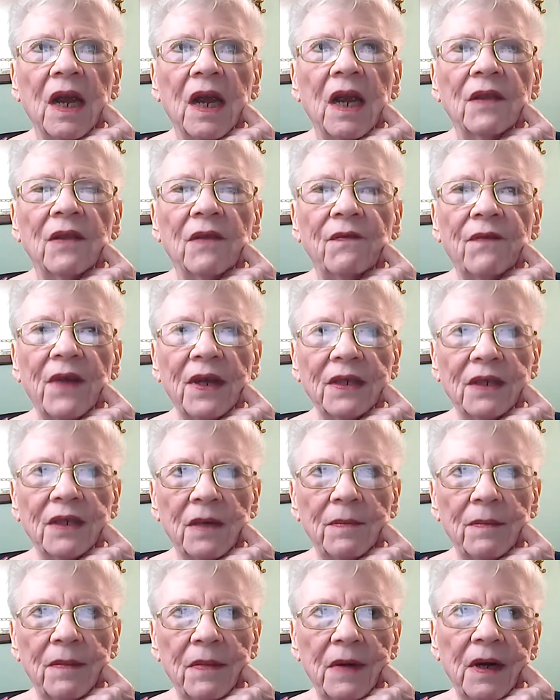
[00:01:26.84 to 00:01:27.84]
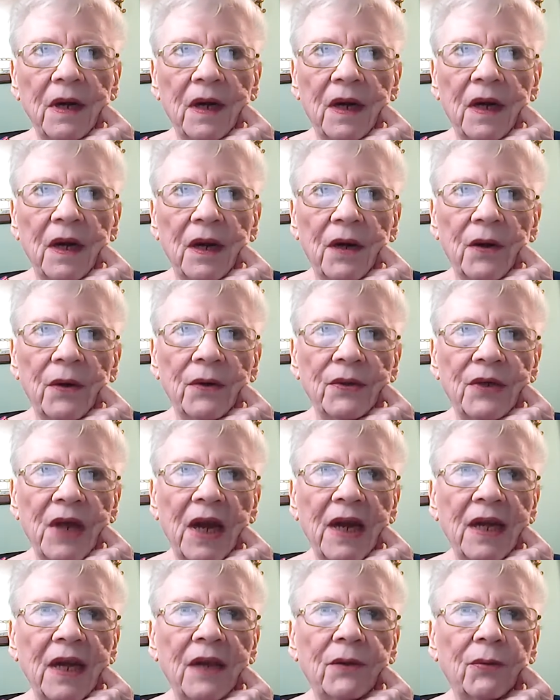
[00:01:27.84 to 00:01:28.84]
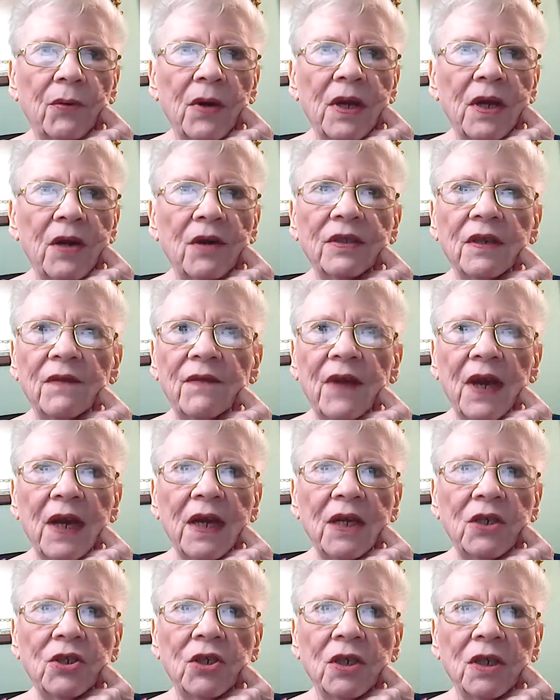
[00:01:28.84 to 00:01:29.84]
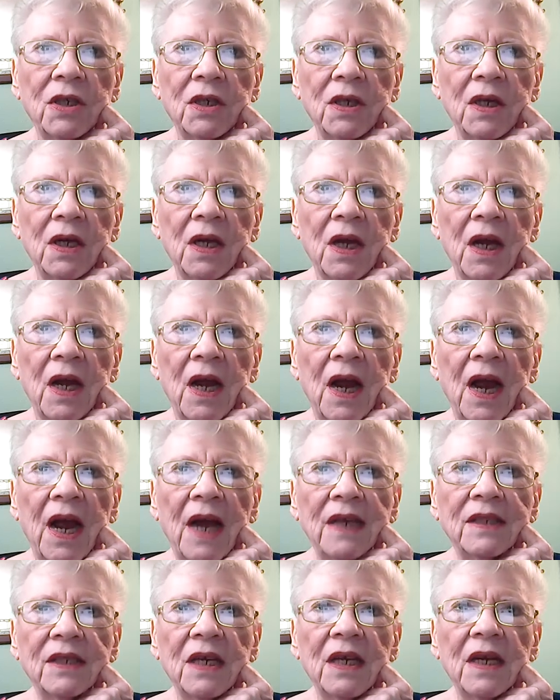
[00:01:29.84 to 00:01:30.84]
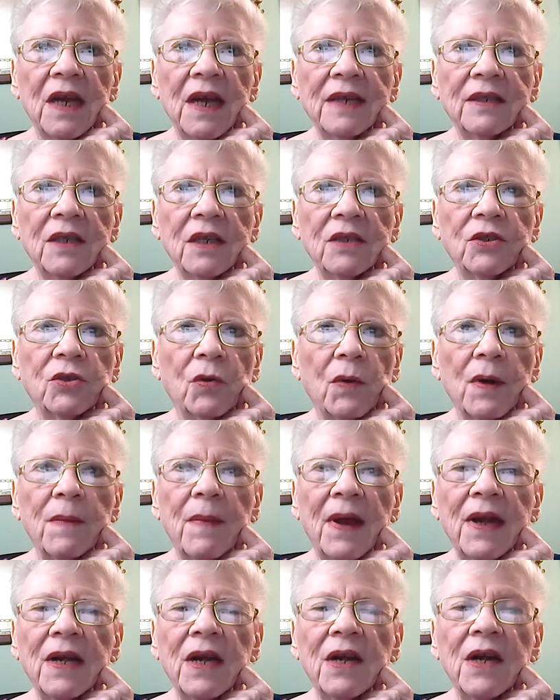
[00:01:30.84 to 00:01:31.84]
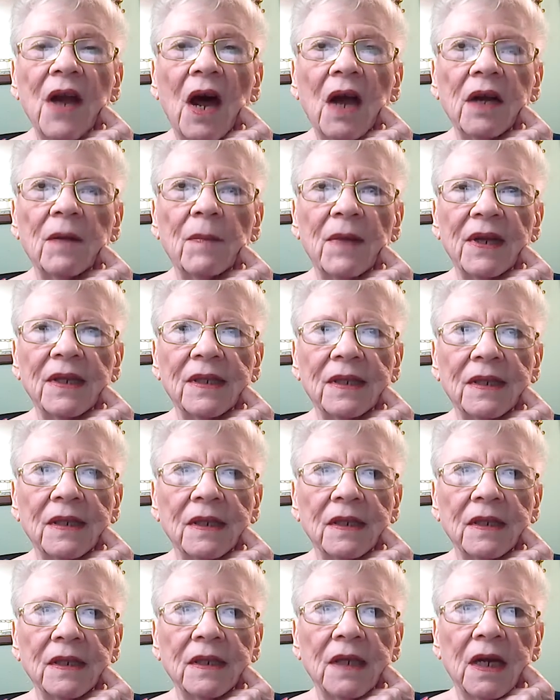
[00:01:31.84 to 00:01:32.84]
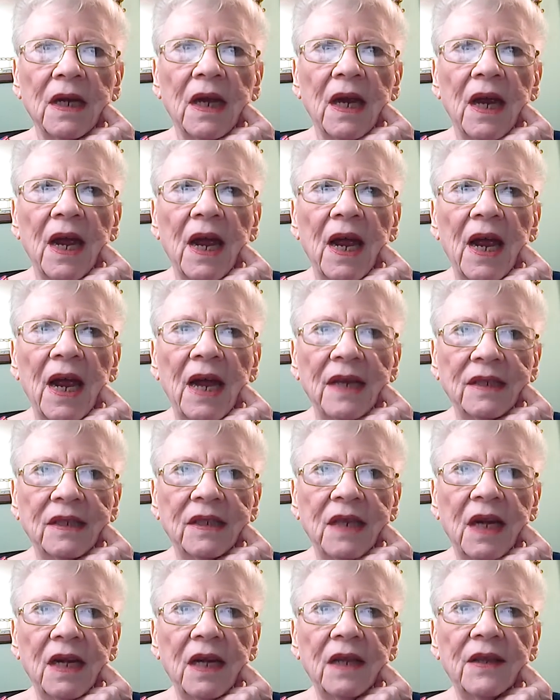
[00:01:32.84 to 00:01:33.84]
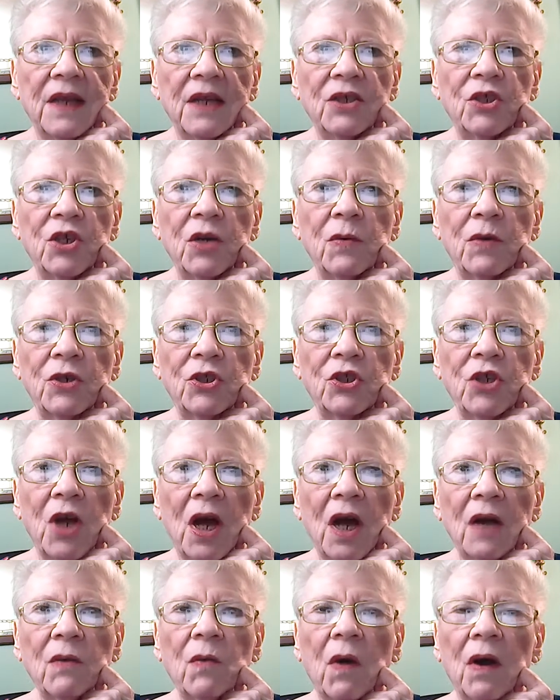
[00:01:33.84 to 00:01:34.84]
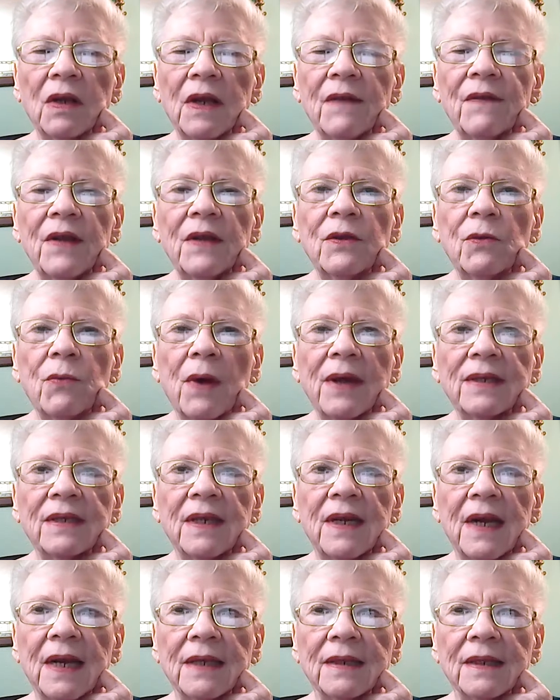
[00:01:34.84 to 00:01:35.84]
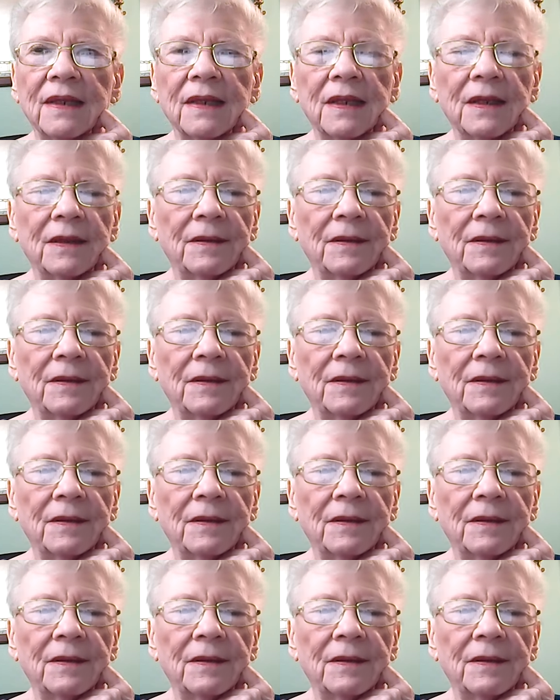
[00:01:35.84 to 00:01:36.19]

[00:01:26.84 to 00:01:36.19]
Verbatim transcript: The victim, who's 83 years of age, has elected to remain anonymous has stated that she was shot while leaving the residence.